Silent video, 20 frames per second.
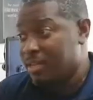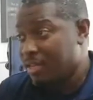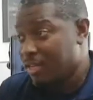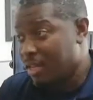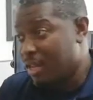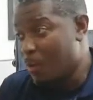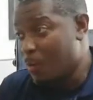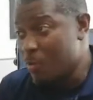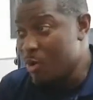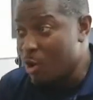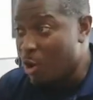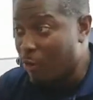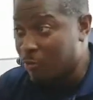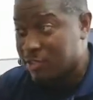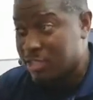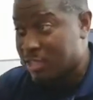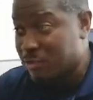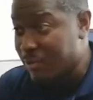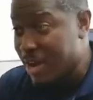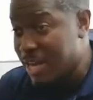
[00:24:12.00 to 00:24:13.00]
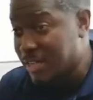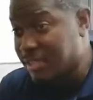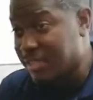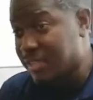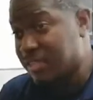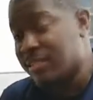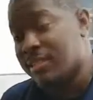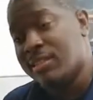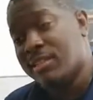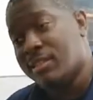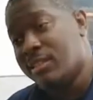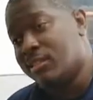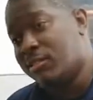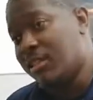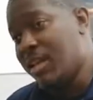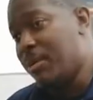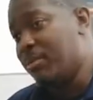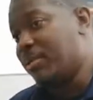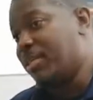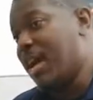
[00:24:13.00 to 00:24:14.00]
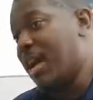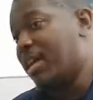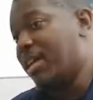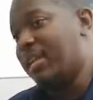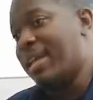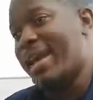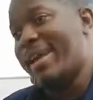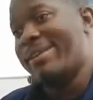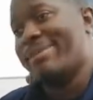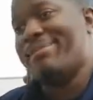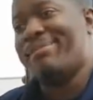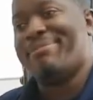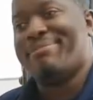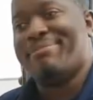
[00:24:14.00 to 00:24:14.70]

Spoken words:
and we off to the races. So they was kind of like,